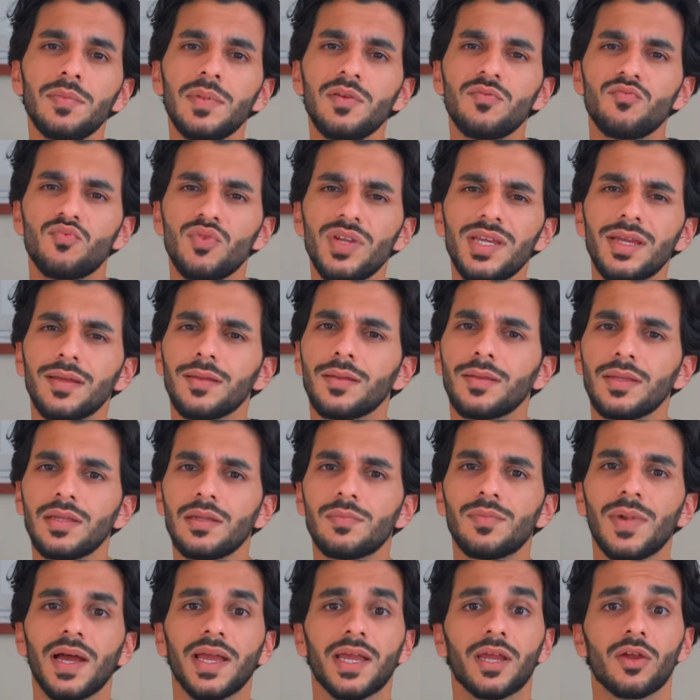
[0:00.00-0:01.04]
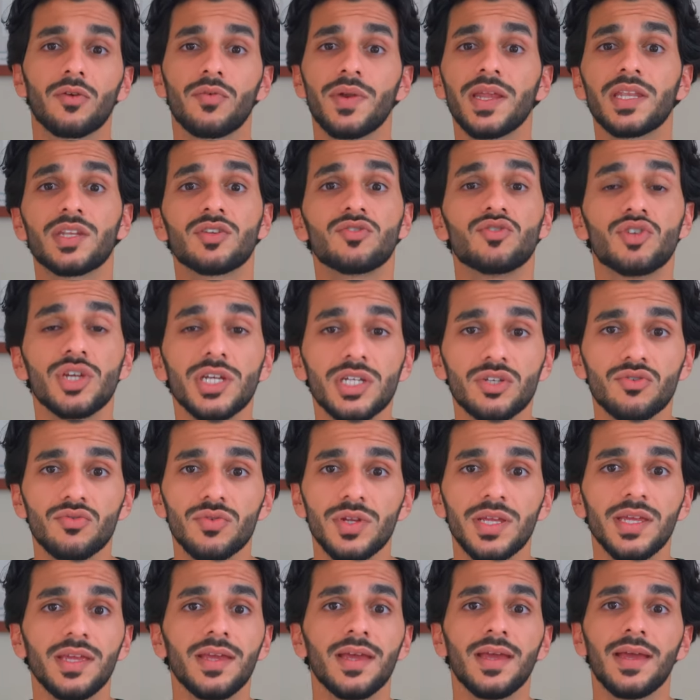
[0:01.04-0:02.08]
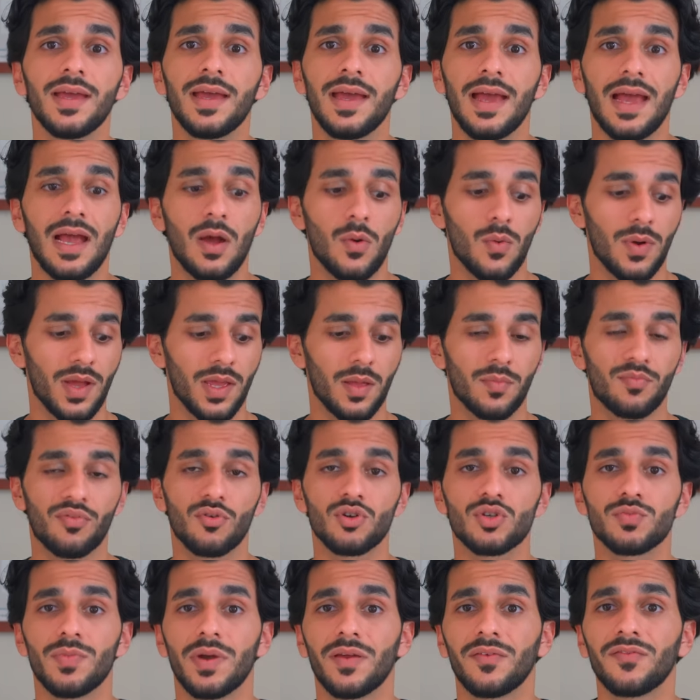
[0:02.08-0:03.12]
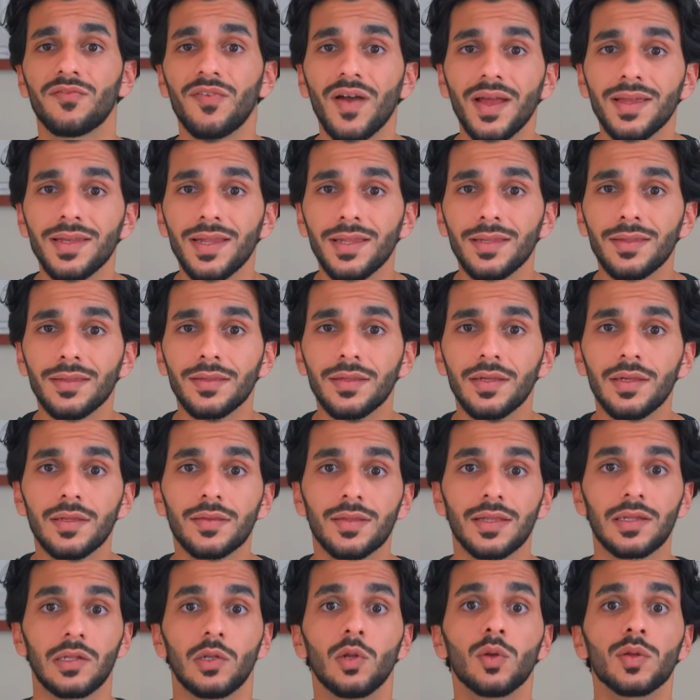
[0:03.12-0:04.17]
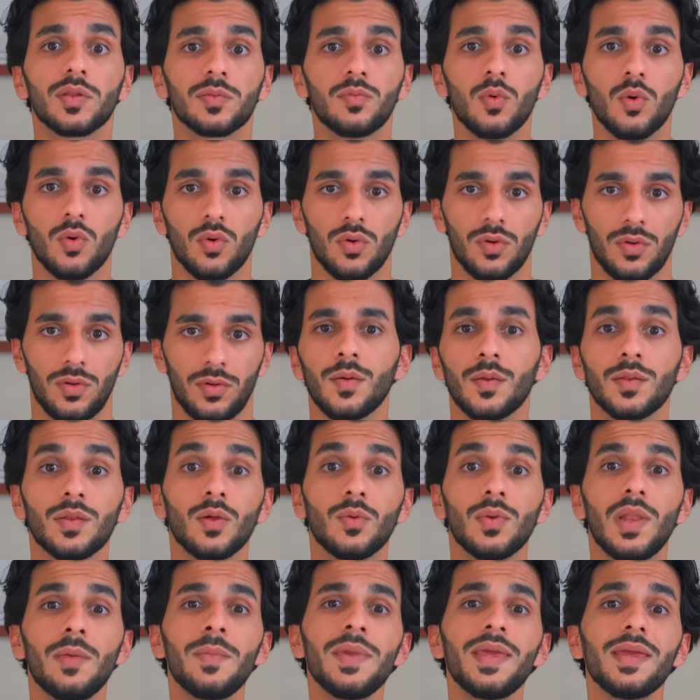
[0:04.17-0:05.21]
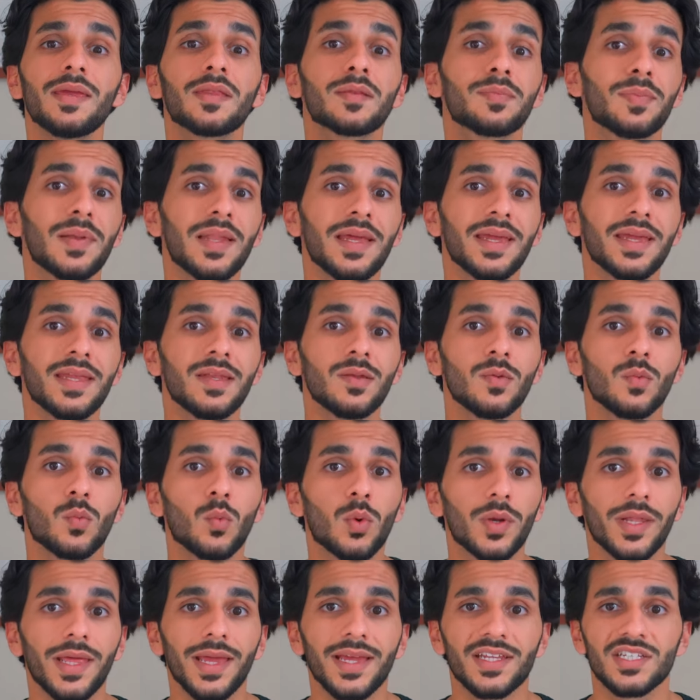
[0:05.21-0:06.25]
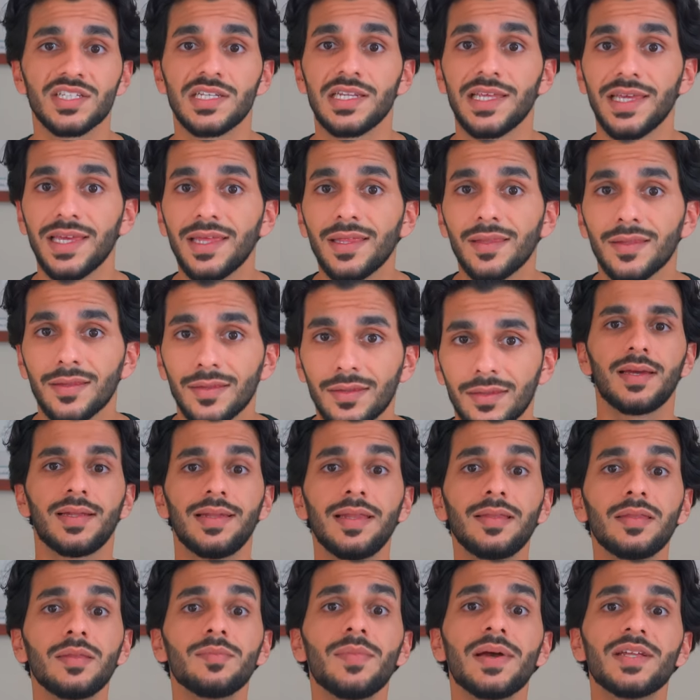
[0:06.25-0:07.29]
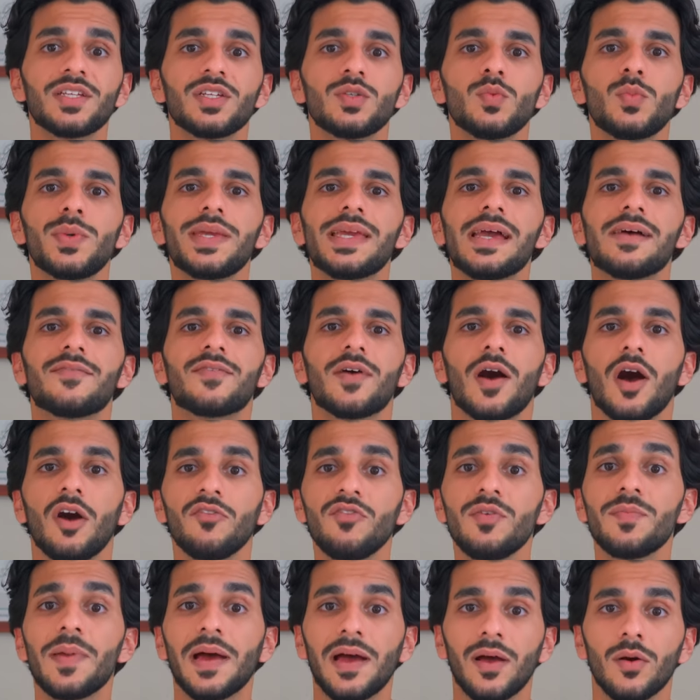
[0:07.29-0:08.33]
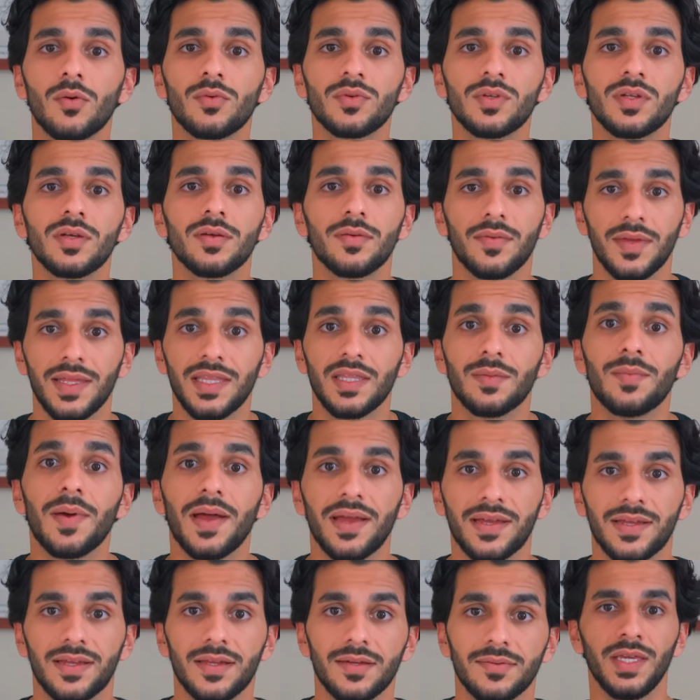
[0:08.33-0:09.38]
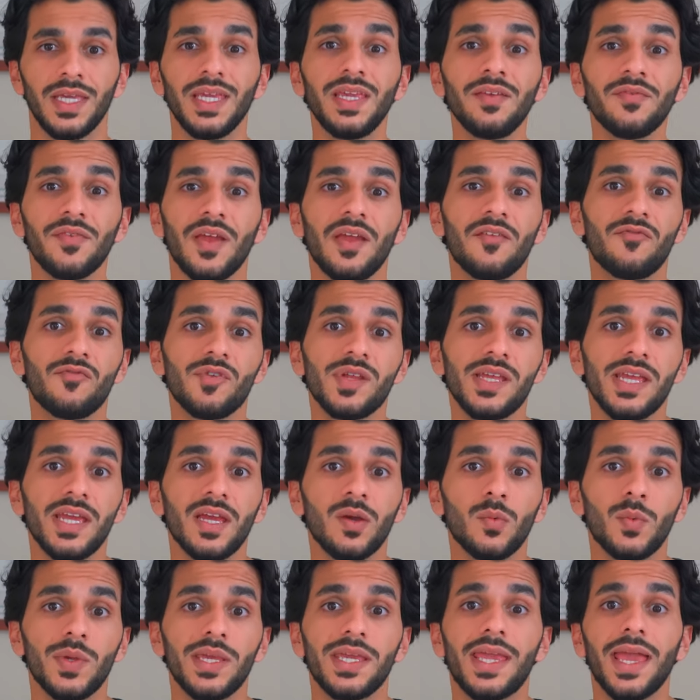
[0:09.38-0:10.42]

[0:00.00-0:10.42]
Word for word: me reconsider my career trajectory, how I approach my finances and lots more. So let me explain what it actually is. Let's imagine we have £100 in the bank. If every year we